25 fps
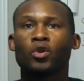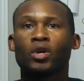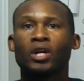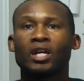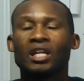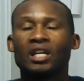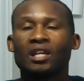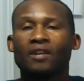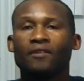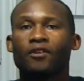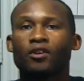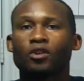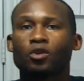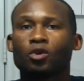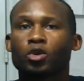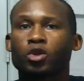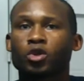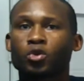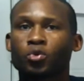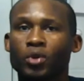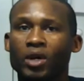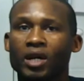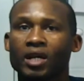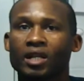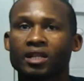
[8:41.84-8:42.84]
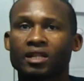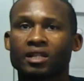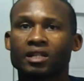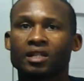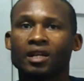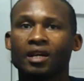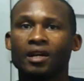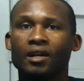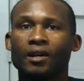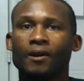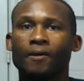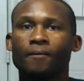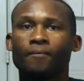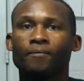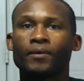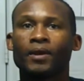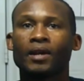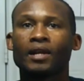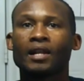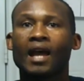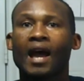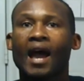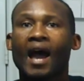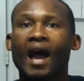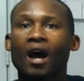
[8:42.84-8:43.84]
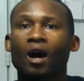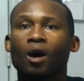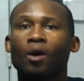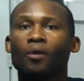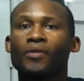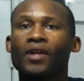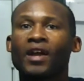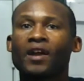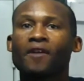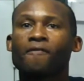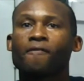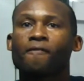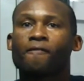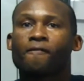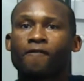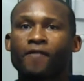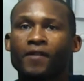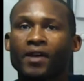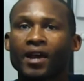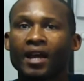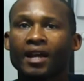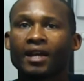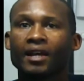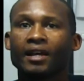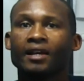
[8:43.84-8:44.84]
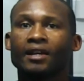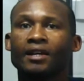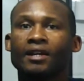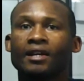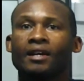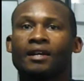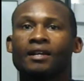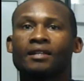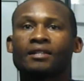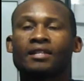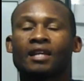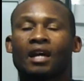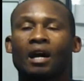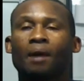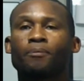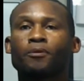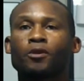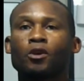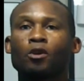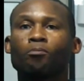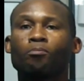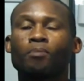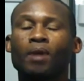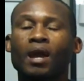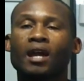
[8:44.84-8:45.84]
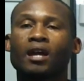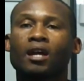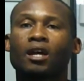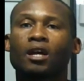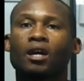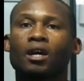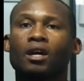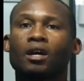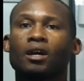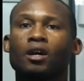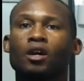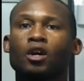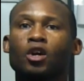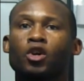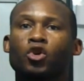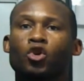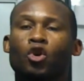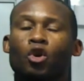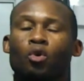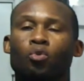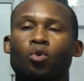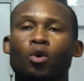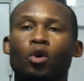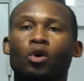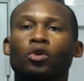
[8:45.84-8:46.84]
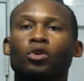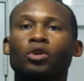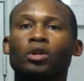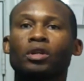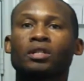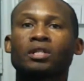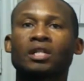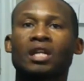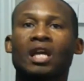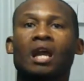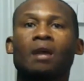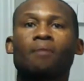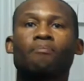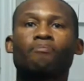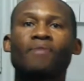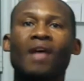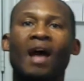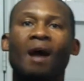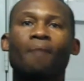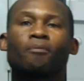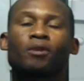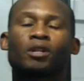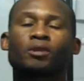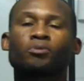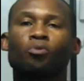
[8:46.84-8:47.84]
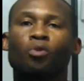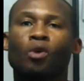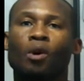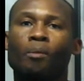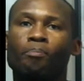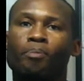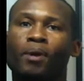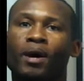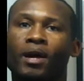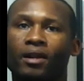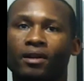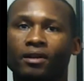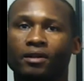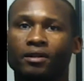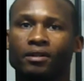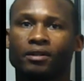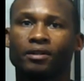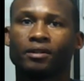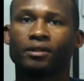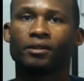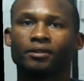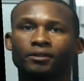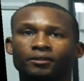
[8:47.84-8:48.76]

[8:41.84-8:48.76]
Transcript: your individual strengths and how they fit to help you make your role in the team that much more better.